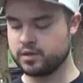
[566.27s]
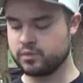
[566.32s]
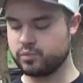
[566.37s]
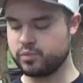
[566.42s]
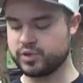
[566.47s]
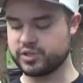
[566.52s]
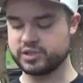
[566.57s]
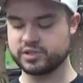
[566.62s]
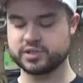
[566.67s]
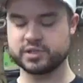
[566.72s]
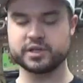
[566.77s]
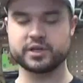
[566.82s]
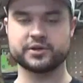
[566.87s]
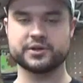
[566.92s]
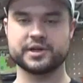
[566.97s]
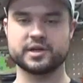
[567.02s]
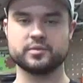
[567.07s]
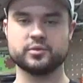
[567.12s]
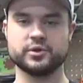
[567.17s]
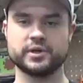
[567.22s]
But just an
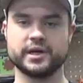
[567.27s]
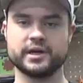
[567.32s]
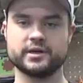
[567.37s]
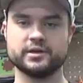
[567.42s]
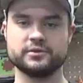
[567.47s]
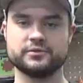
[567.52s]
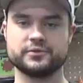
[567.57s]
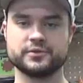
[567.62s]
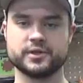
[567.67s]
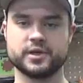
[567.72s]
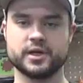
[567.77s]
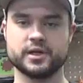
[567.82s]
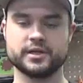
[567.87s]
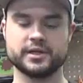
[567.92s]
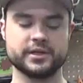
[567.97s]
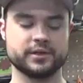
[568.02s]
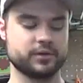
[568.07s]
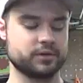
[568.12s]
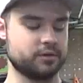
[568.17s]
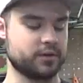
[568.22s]
incredible arrow for hunting
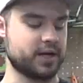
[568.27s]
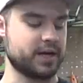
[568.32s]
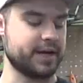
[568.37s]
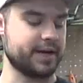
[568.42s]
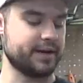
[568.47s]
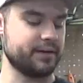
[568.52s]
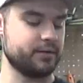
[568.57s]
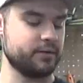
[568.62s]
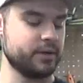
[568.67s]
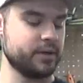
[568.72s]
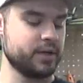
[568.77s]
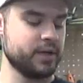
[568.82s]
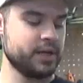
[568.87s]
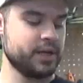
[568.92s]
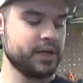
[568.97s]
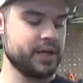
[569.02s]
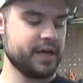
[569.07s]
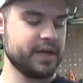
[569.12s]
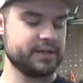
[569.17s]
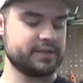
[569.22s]
here in Ohio.
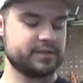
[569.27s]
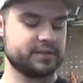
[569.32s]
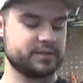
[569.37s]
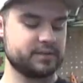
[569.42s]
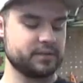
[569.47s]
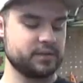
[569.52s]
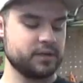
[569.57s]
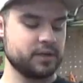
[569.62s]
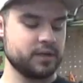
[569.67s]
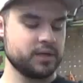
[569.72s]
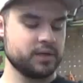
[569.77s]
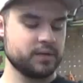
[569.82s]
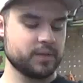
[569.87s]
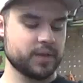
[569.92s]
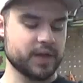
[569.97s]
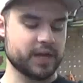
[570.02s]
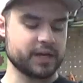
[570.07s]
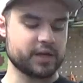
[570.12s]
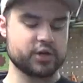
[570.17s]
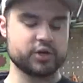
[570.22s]
It's
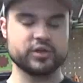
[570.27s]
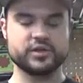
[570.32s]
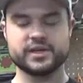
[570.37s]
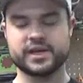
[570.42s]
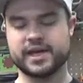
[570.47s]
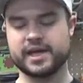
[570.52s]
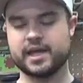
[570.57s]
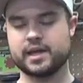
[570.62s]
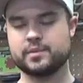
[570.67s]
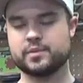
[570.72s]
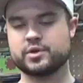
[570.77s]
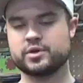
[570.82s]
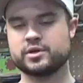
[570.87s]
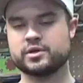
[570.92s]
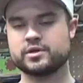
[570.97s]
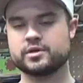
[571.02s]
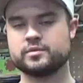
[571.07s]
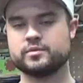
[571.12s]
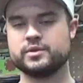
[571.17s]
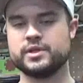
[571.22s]
got a good
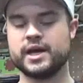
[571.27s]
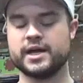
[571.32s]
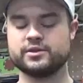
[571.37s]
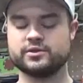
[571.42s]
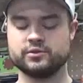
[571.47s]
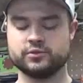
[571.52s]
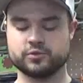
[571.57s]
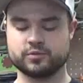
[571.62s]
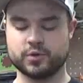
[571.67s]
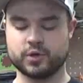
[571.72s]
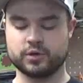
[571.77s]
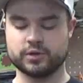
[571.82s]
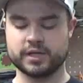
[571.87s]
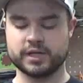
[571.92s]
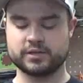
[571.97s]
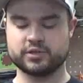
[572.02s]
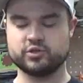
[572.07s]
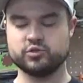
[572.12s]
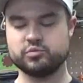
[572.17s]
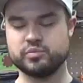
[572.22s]
diameter, not too small,
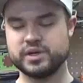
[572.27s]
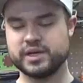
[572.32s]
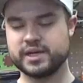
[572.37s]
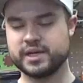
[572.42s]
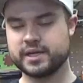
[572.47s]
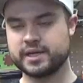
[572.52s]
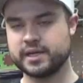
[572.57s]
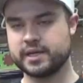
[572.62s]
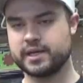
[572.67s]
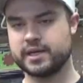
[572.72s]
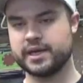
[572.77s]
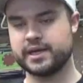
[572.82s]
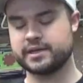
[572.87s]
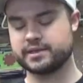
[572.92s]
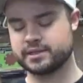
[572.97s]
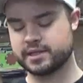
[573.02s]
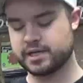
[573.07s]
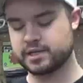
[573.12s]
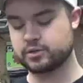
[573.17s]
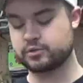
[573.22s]
not too big, and
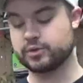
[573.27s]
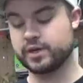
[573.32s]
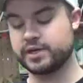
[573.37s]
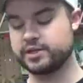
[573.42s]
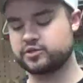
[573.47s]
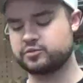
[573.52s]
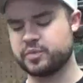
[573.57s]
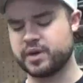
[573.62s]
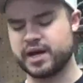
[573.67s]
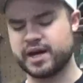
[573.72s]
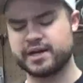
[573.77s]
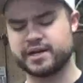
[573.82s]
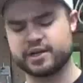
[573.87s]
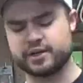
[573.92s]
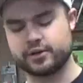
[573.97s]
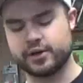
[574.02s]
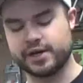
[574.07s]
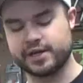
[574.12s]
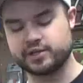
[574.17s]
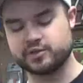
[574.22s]
it's got the right spine and
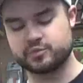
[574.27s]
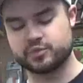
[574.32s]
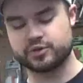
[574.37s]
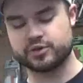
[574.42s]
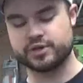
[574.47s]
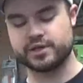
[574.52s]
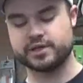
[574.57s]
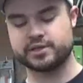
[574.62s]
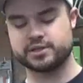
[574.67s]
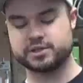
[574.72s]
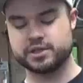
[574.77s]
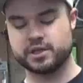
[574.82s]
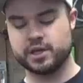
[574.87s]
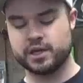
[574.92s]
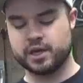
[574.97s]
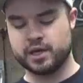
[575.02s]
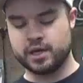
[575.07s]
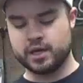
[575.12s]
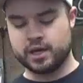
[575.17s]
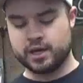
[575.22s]
grains per inch.
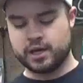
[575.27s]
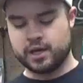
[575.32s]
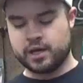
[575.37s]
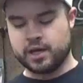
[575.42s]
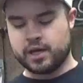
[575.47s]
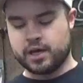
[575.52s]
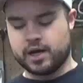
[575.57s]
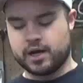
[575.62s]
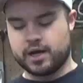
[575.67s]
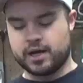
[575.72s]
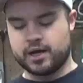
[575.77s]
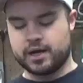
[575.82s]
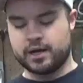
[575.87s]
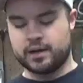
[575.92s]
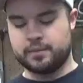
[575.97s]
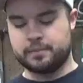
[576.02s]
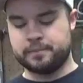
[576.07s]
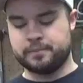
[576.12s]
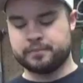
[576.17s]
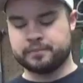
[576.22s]

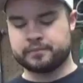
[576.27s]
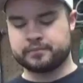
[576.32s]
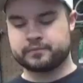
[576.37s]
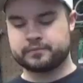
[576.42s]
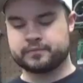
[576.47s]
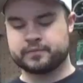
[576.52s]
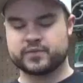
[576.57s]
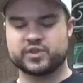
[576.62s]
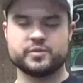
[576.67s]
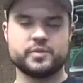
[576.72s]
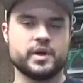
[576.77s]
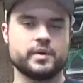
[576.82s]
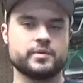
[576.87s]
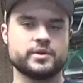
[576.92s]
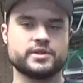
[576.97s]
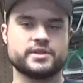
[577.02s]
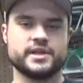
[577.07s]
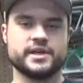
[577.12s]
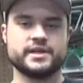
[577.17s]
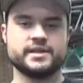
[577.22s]
To be able
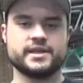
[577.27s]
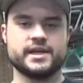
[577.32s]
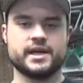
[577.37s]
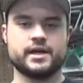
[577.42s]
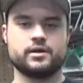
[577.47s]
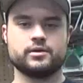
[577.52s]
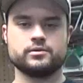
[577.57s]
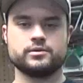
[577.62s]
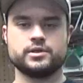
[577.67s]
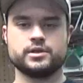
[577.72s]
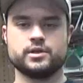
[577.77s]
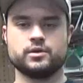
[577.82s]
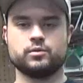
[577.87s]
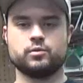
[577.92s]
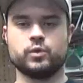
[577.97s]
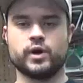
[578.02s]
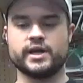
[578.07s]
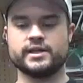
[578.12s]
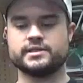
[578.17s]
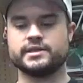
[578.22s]
to take down,
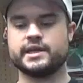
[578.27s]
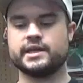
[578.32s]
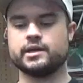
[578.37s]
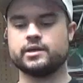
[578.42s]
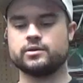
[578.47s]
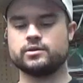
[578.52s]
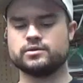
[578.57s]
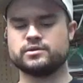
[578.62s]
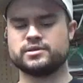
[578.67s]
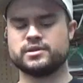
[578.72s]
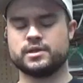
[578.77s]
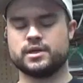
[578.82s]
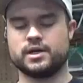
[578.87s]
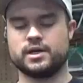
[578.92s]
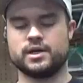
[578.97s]
whitetails,